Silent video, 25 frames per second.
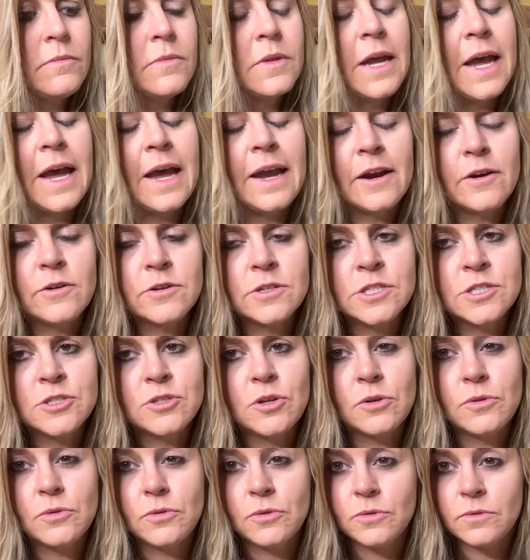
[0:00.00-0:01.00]

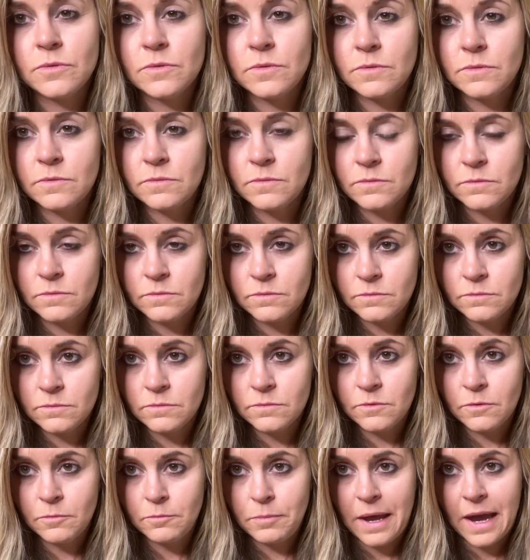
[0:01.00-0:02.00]
Aristotle,
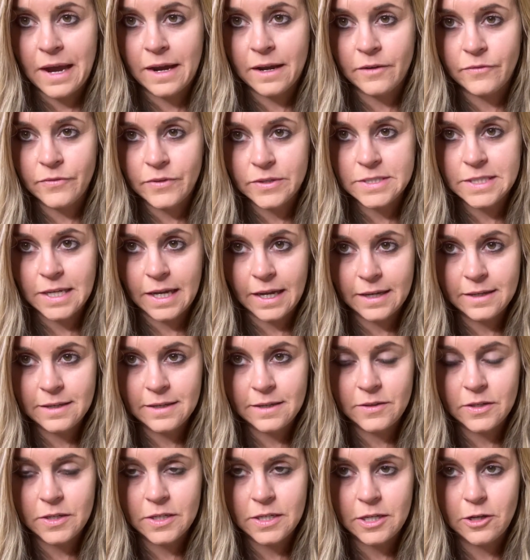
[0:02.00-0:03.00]
back in the day,
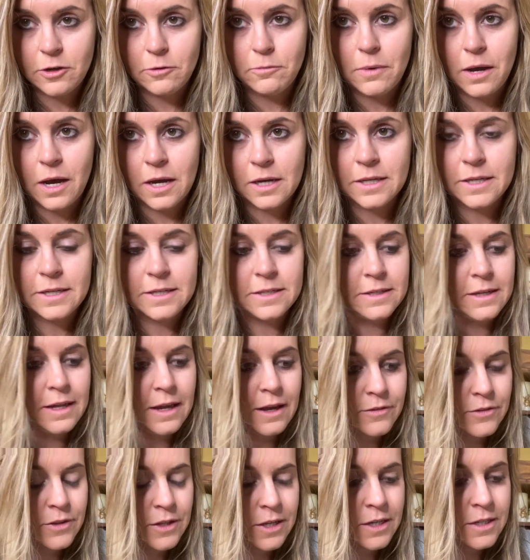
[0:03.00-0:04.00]
in the Nicomachean
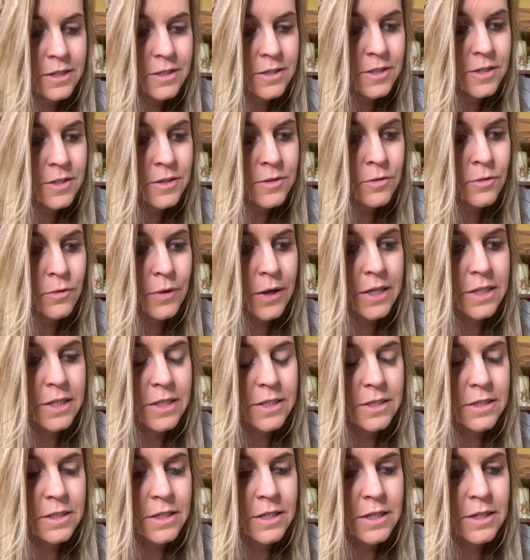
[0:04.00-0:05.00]
Ethics, right,
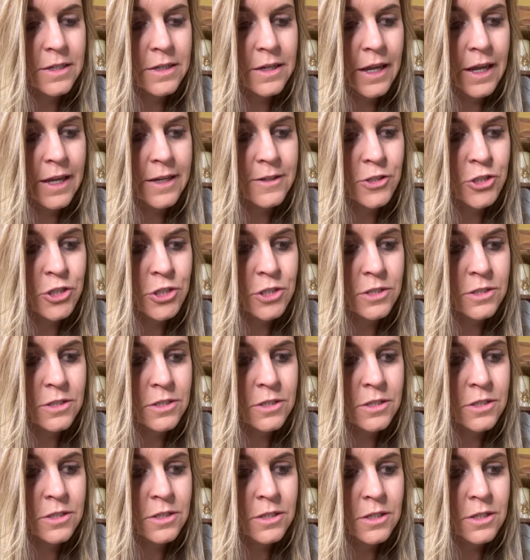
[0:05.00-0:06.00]
in
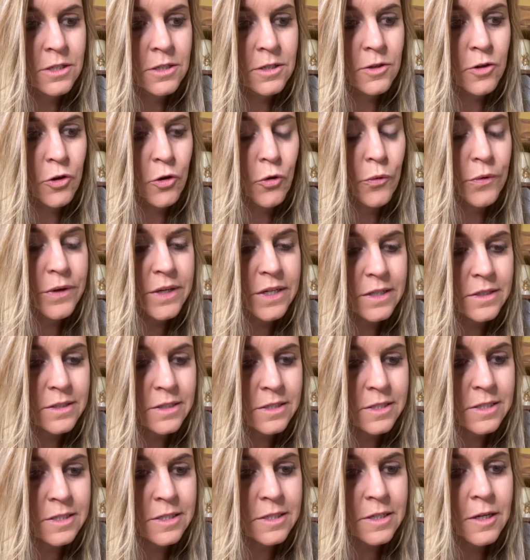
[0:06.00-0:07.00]
ancient
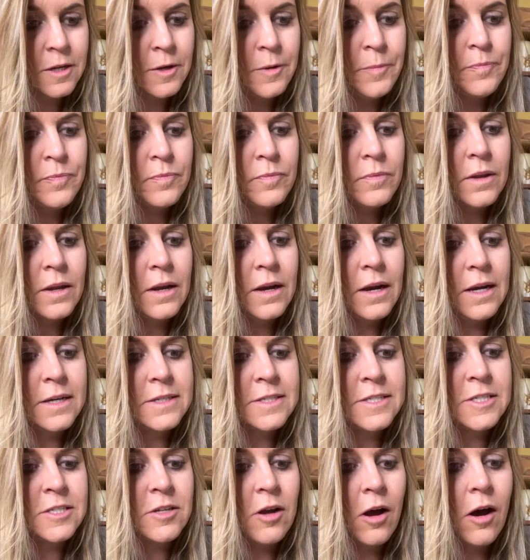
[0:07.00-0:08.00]
Greece,
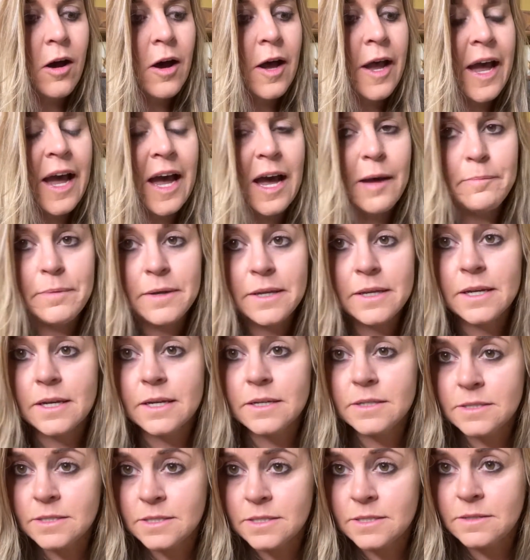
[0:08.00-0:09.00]
saw
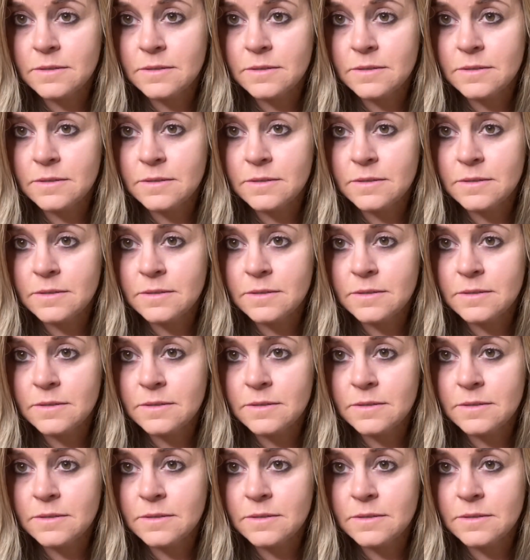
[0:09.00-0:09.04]
happiness